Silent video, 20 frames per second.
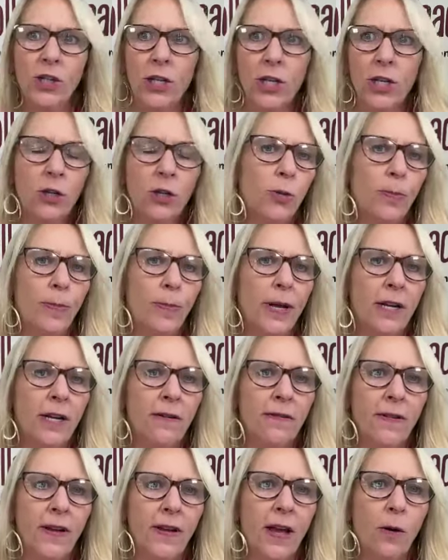a huge
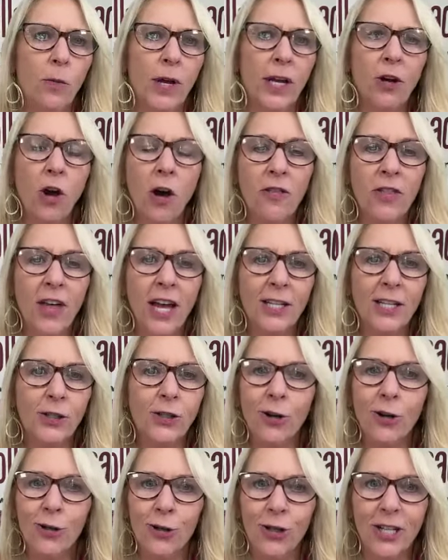benefit. We call that
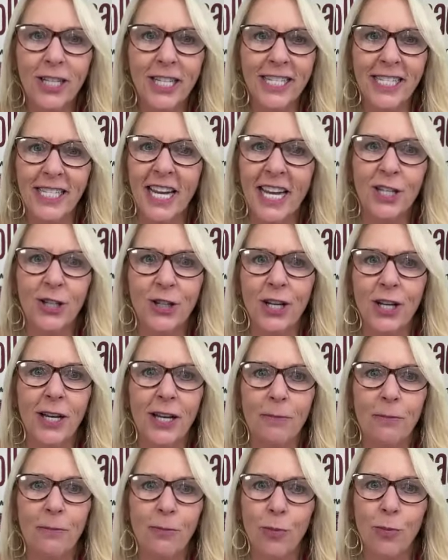
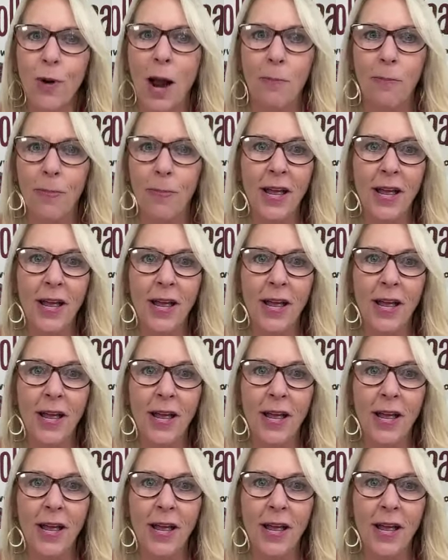socialization prep,